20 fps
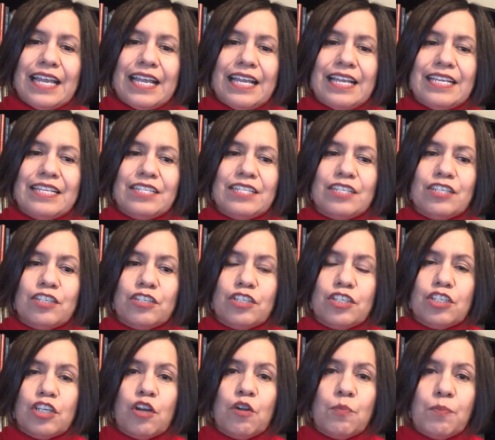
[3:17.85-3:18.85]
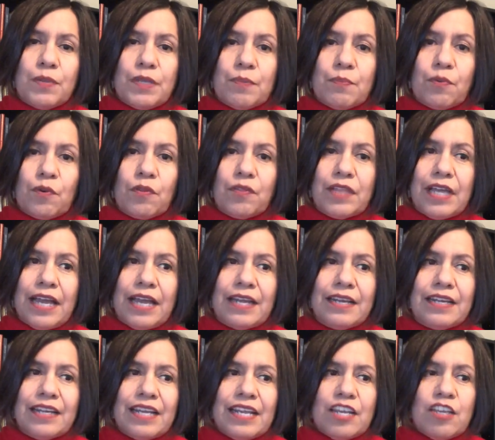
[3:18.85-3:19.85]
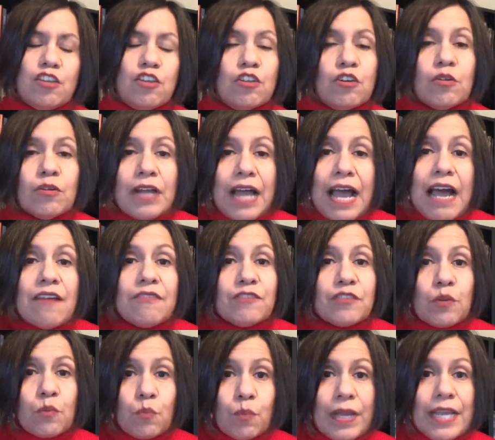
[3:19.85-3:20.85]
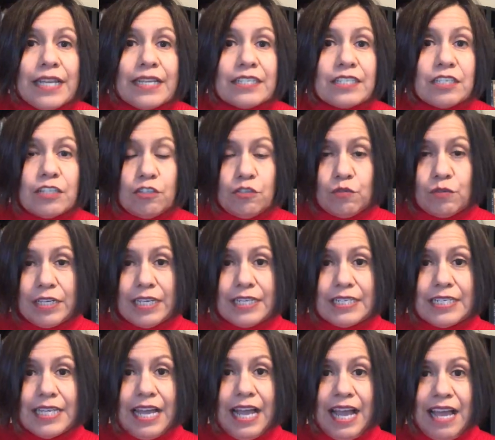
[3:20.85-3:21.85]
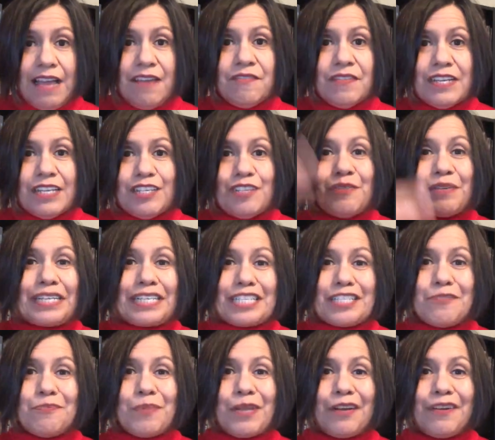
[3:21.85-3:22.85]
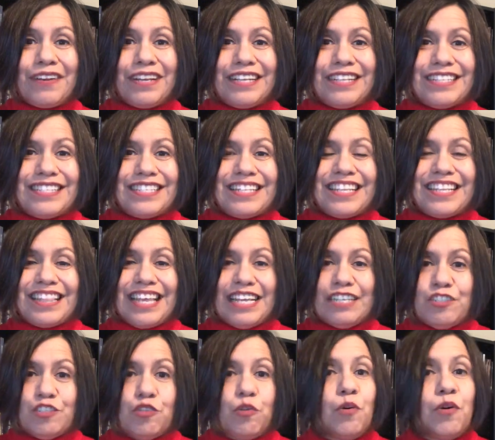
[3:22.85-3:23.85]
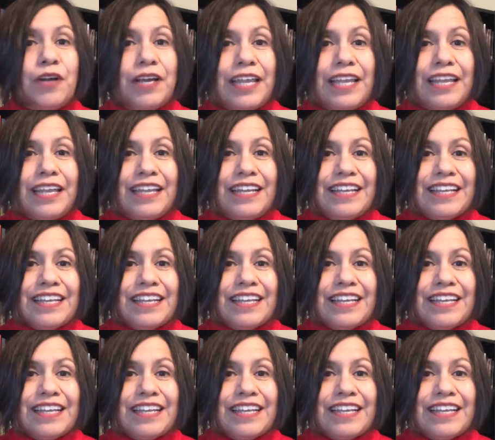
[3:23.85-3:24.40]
to show people that you don't have to wait till you get to heaven to experience that joy